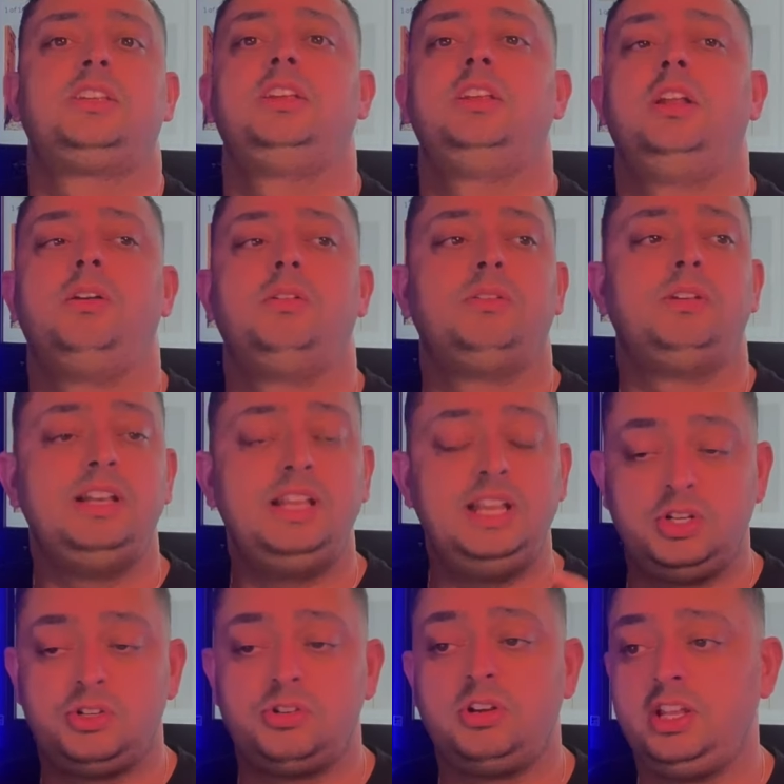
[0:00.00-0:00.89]
you know,
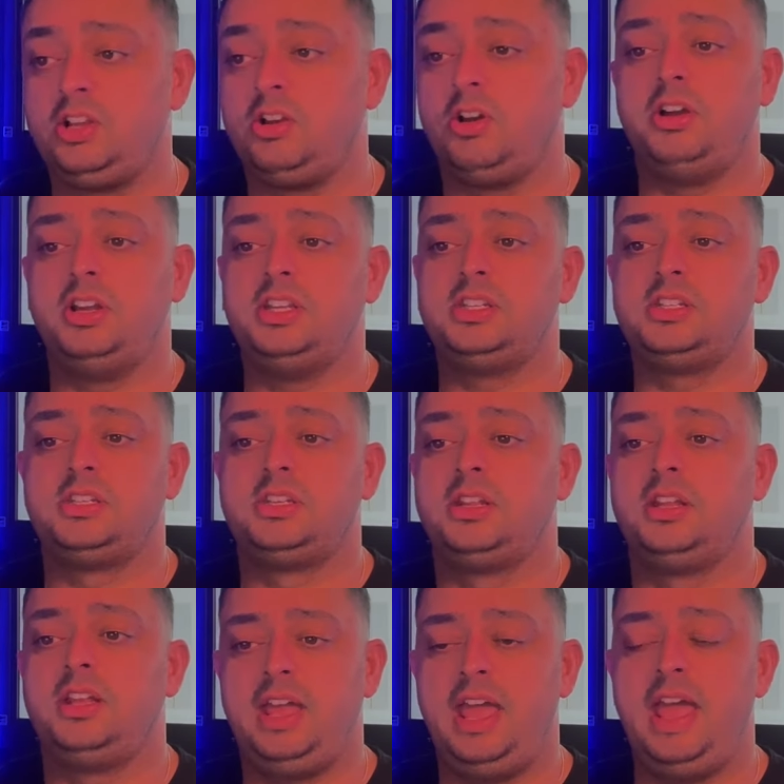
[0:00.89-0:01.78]
literally, guys,
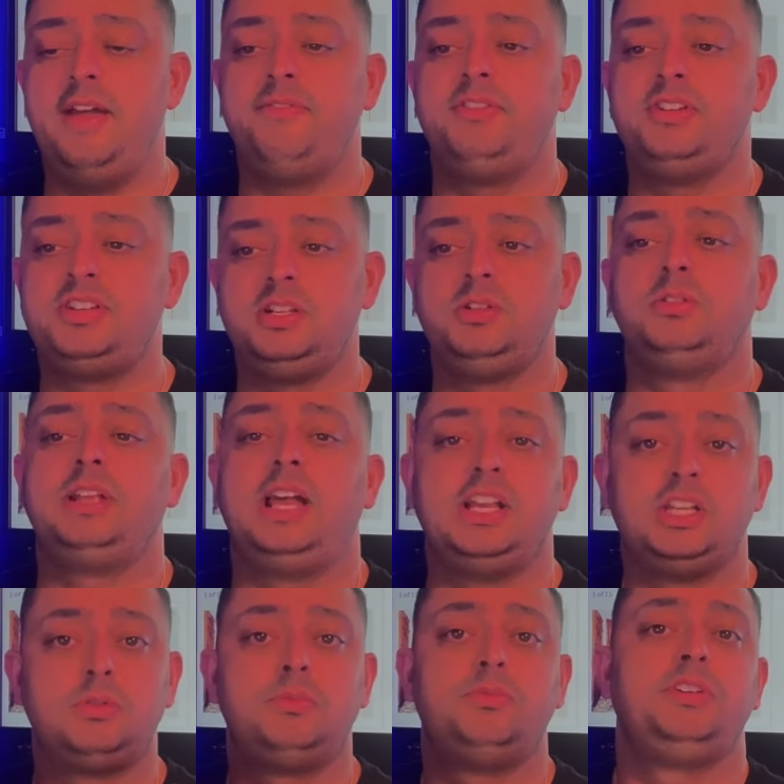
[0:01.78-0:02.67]
every single day
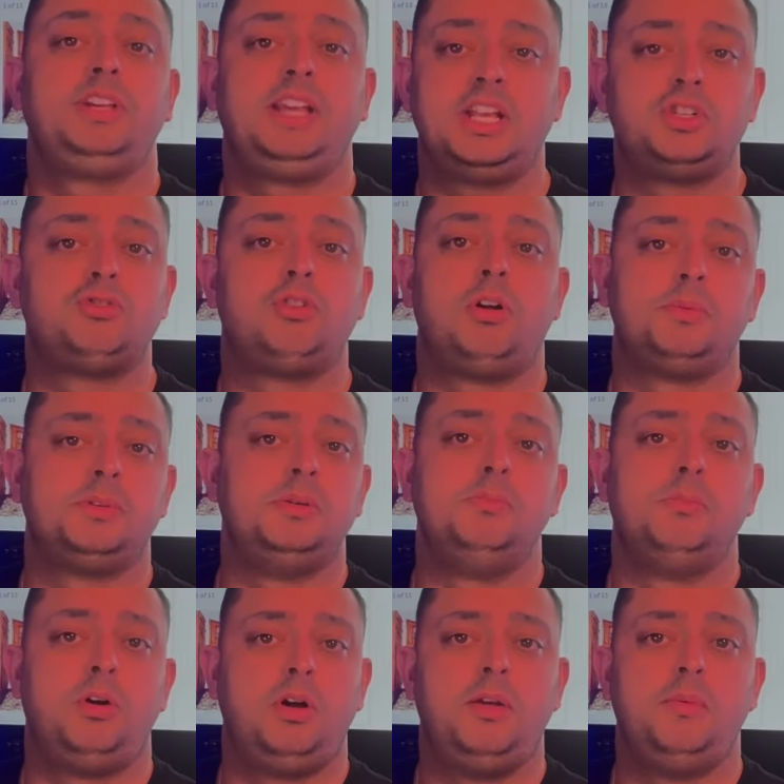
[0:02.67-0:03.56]
something gets dropped in
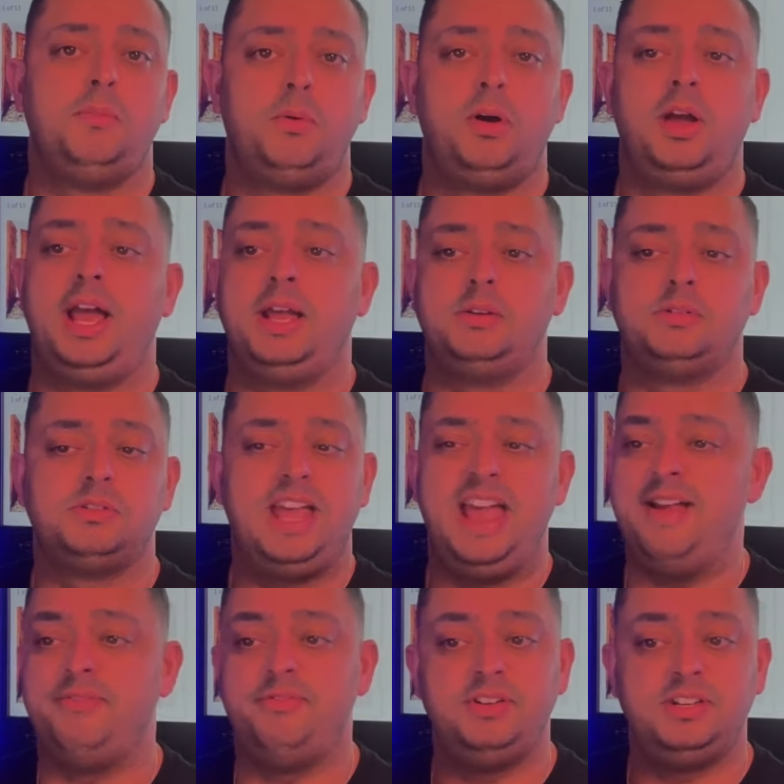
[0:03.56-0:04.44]
my house,
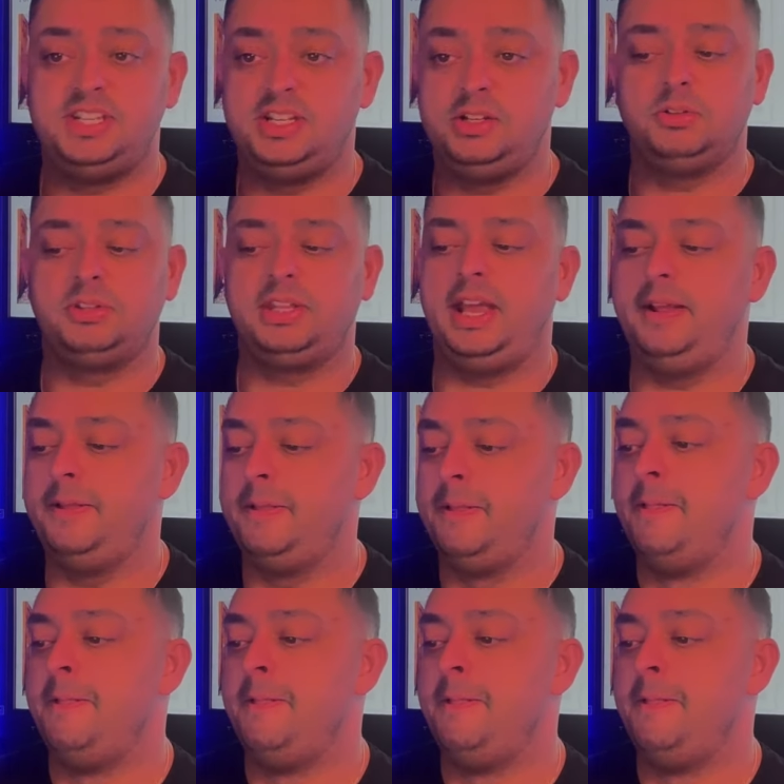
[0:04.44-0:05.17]
every single day.